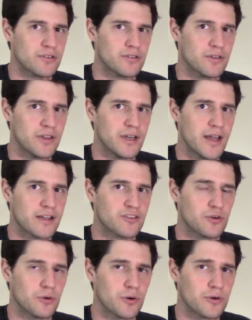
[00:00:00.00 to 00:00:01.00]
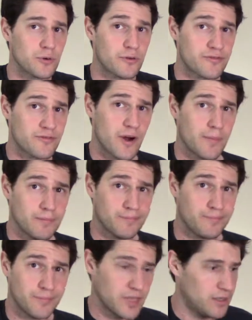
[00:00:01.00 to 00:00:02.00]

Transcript: to the next chord or from,